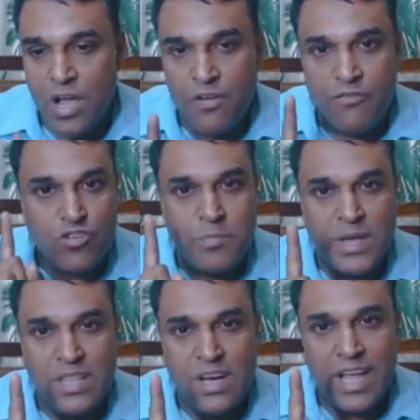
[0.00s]
which will be
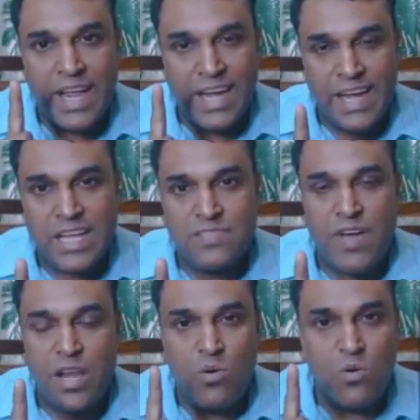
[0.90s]
the index
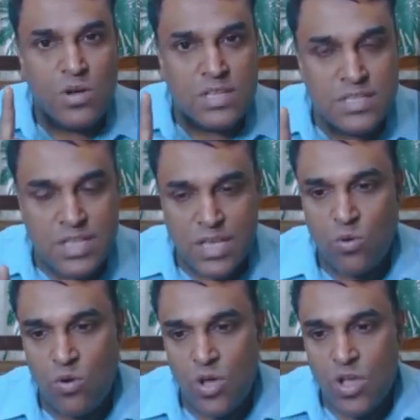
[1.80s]
value
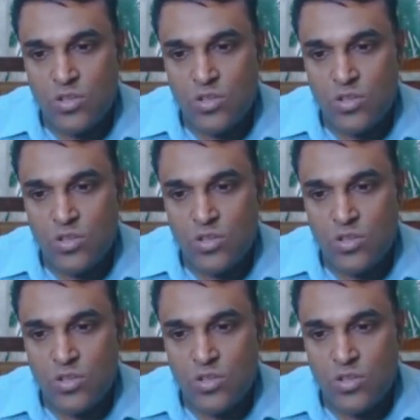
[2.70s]
0.